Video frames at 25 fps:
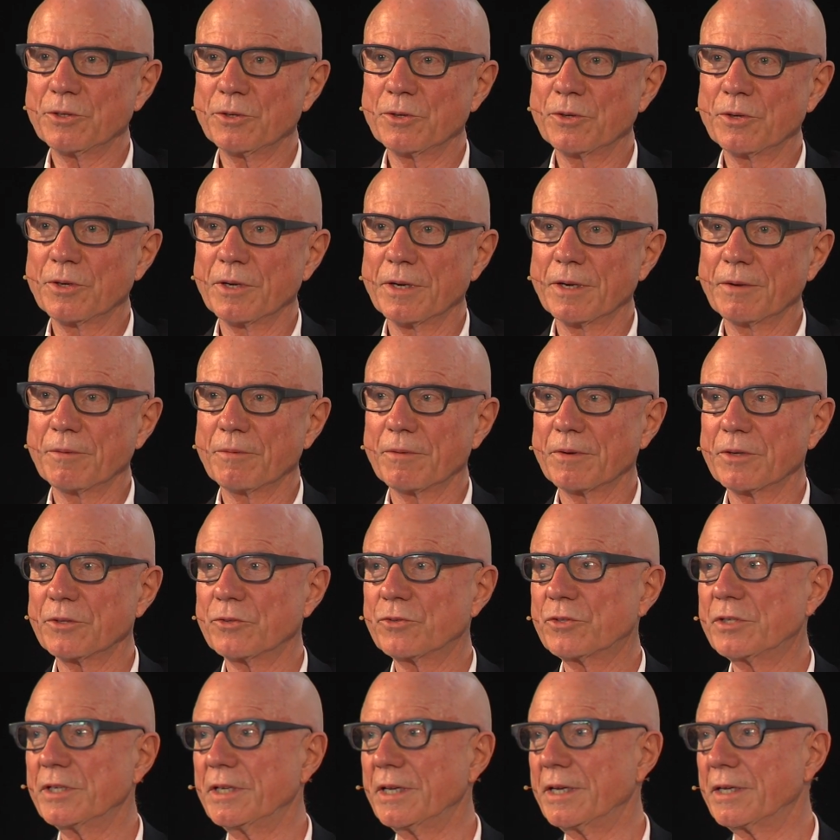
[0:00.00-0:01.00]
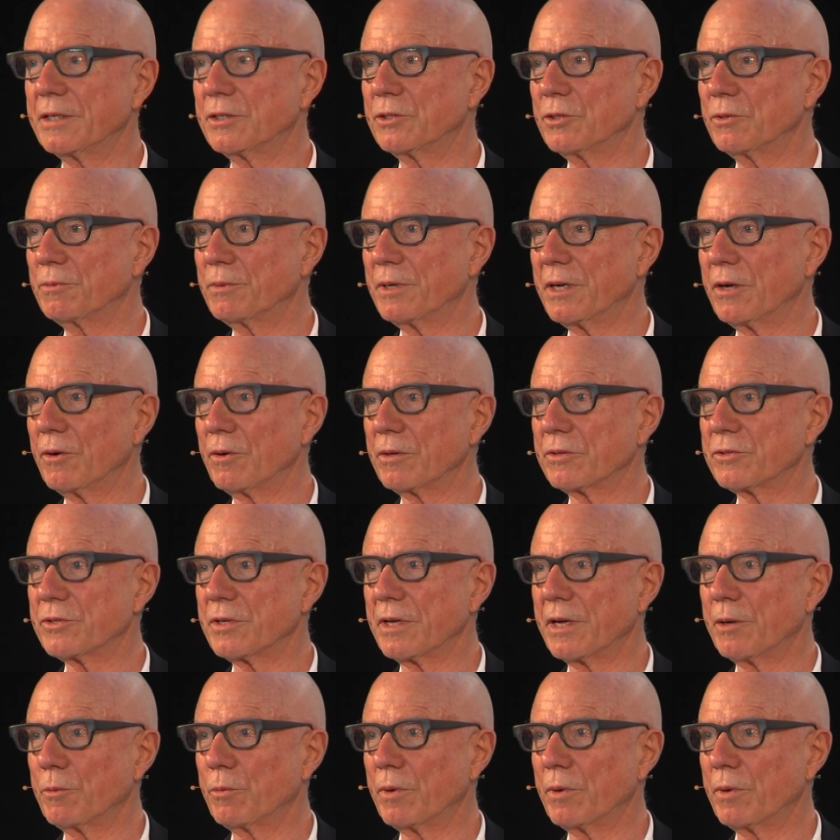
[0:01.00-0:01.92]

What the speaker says: you see it, you will all say,